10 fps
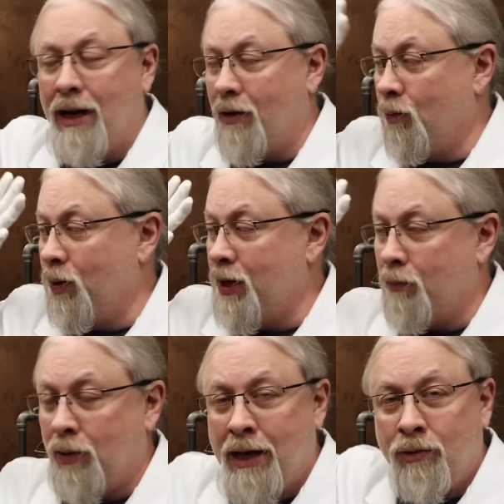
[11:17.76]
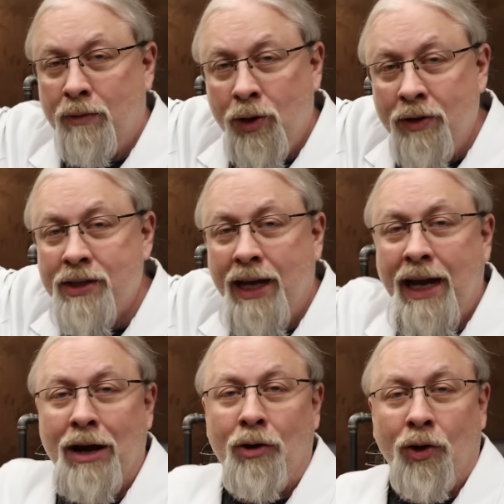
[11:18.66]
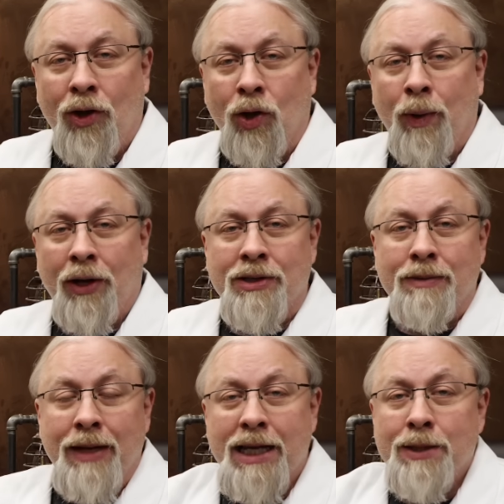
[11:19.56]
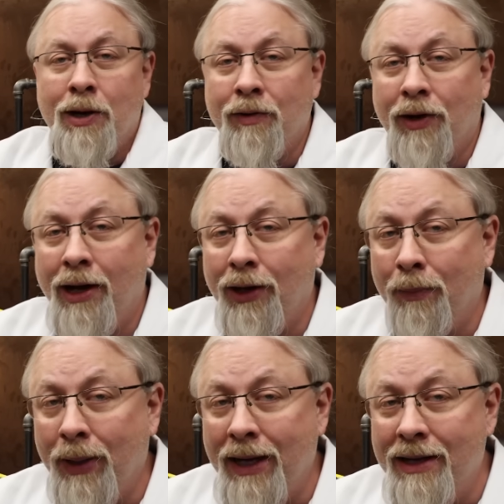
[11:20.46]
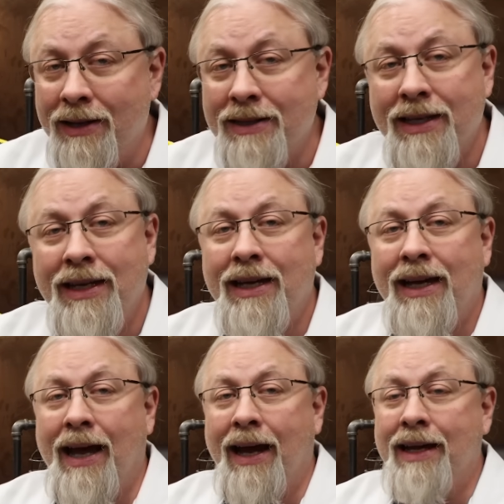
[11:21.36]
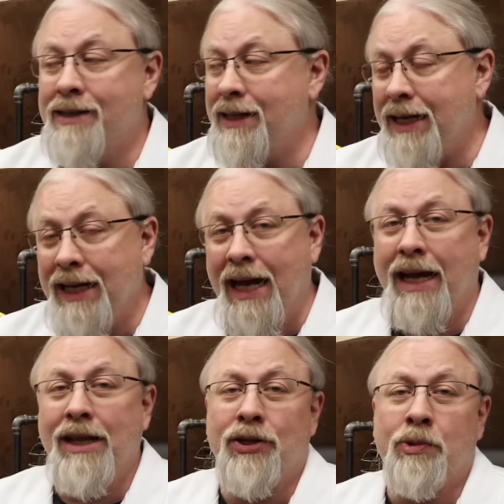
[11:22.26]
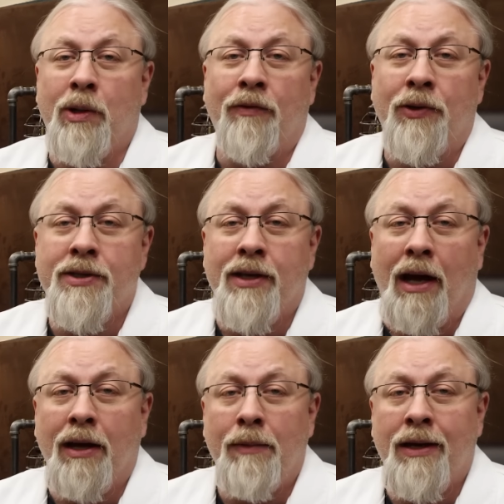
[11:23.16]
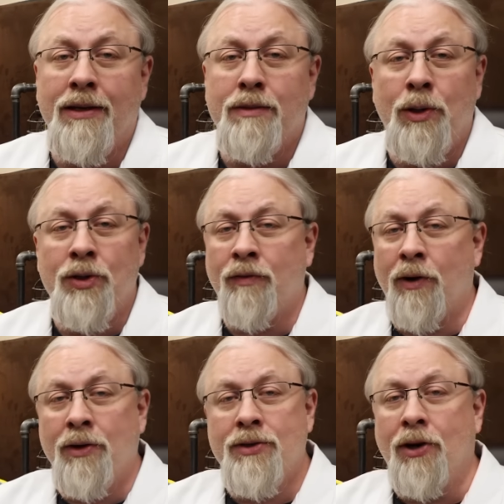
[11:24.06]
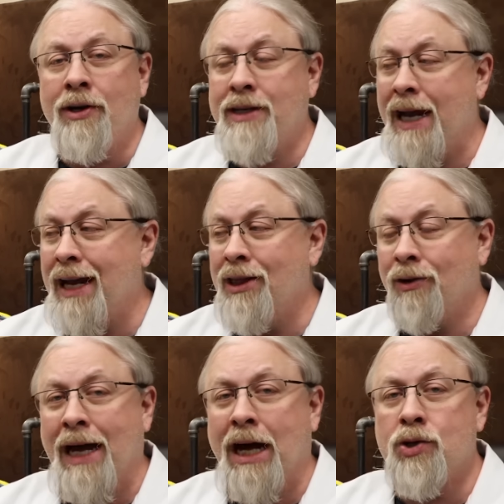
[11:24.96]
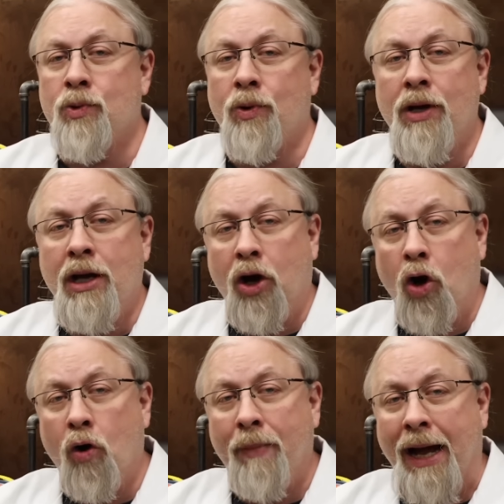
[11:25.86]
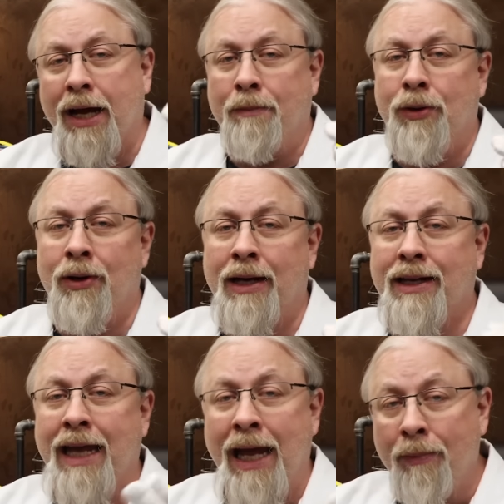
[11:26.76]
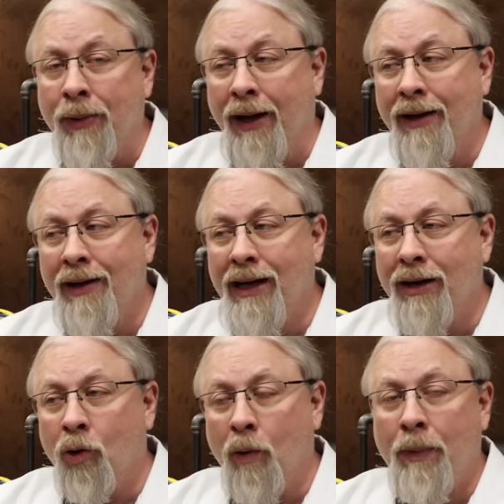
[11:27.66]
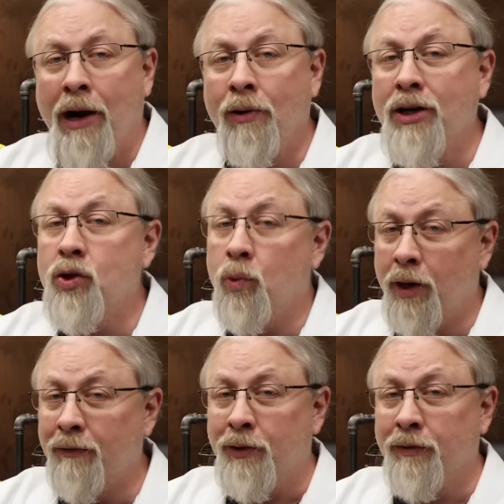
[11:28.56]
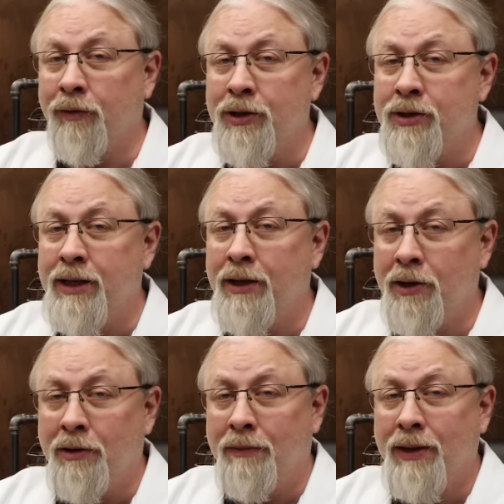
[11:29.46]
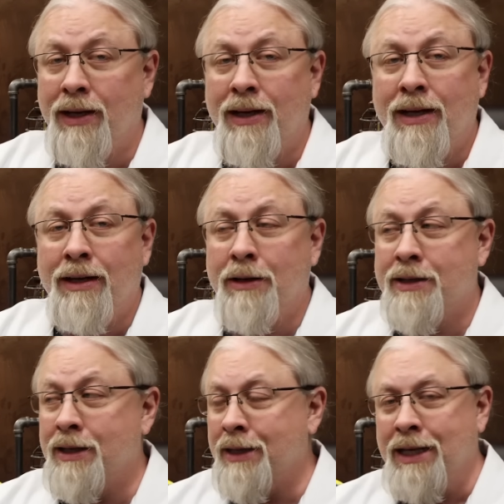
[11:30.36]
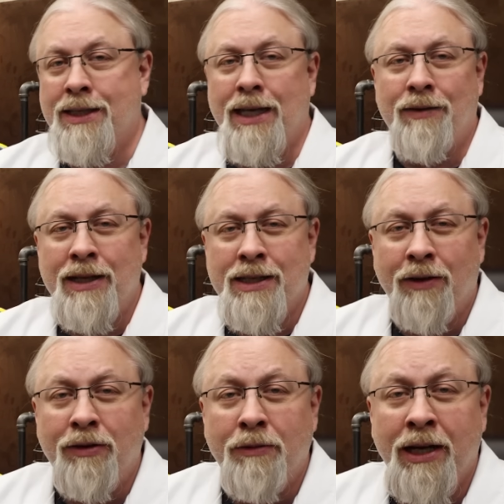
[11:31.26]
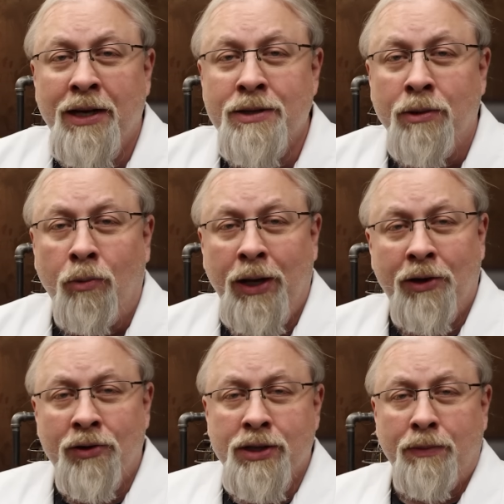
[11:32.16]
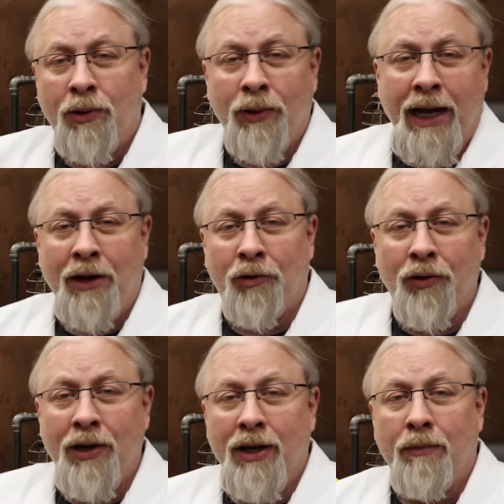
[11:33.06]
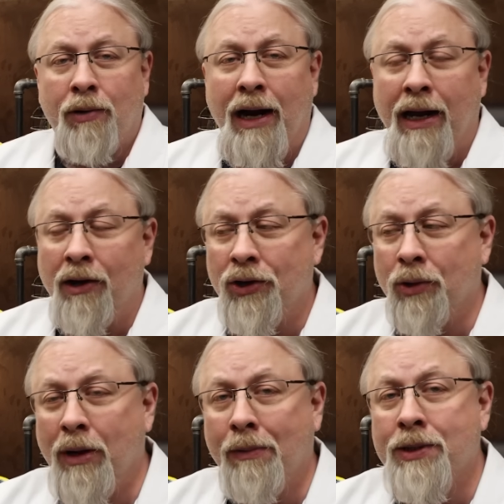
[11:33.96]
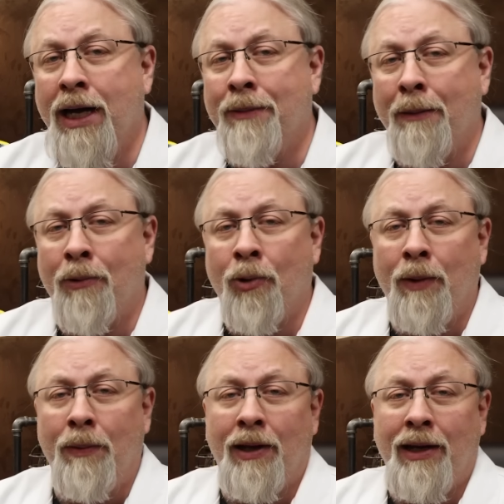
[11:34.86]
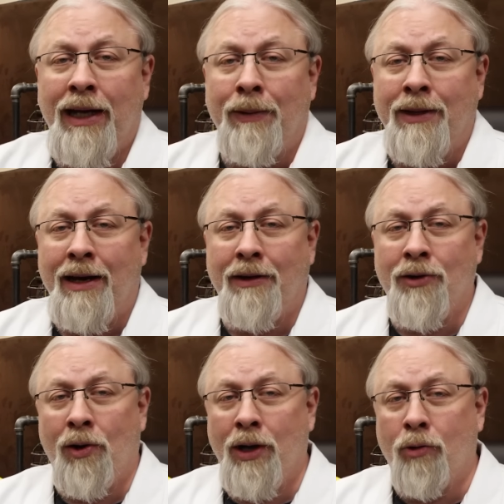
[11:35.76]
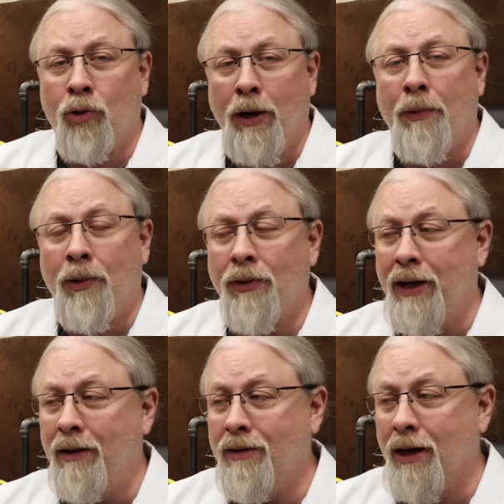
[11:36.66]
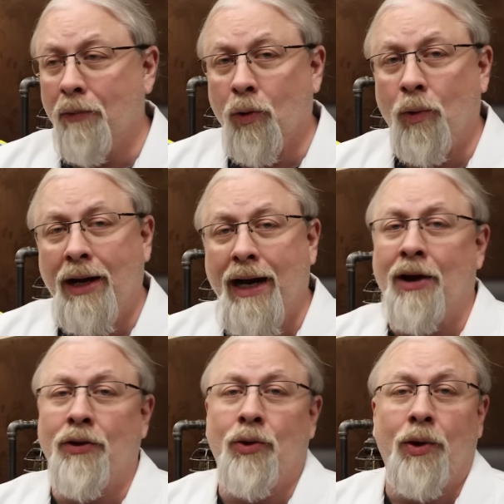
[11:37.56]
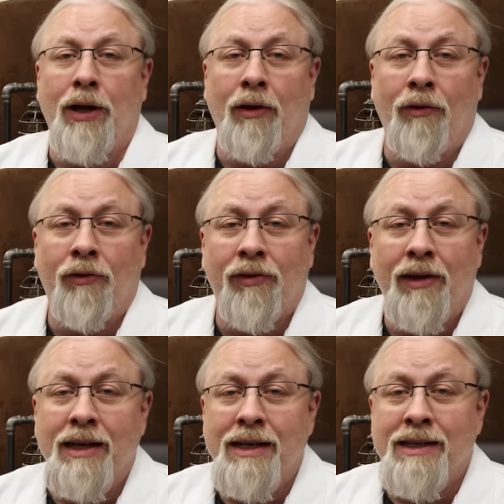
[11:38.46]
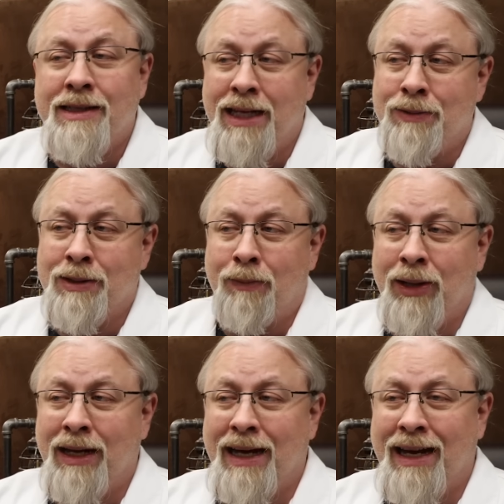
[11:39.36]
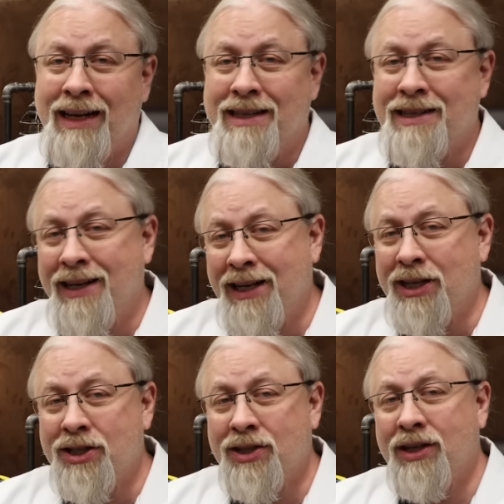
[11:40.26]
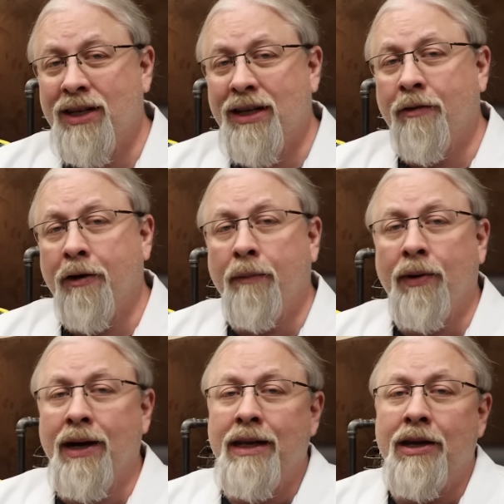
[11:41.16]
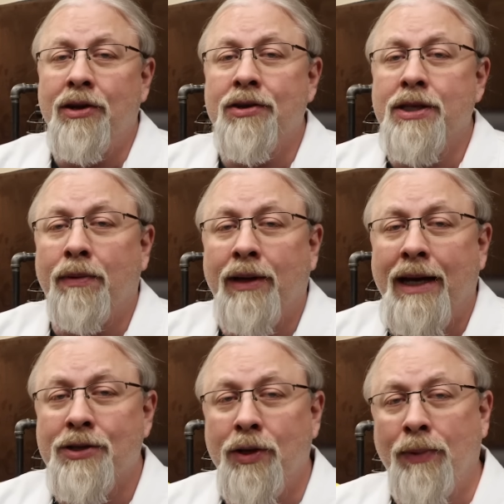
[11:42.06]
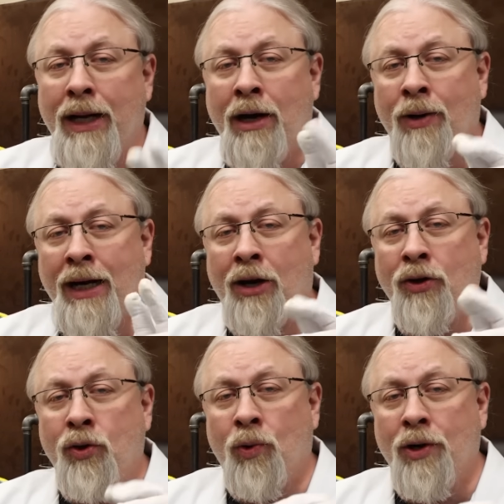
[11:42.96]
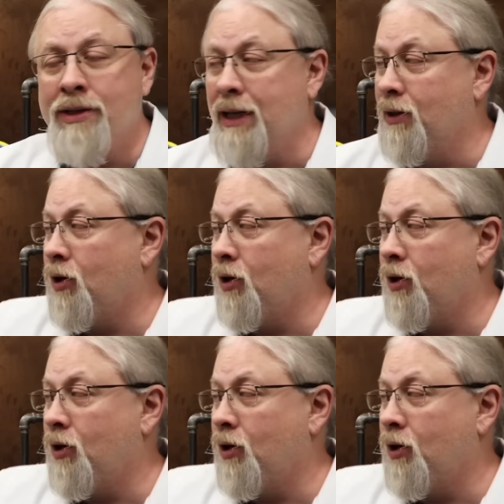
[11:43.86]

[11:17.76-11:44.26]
Now, when the brand removes the handle on the wheels and makes them over 100 pounds, I could see yanking the 12 volt socket because most folks aren't taking their actual home backup unit camping or powering 12 volt fridges at home. But something 77 pounds of wheels, a pull handle, bragging on their website about portability, but then totally cripple the number one outdoor use, seems a bit out of touch for a brand that used to plaster power outdoors in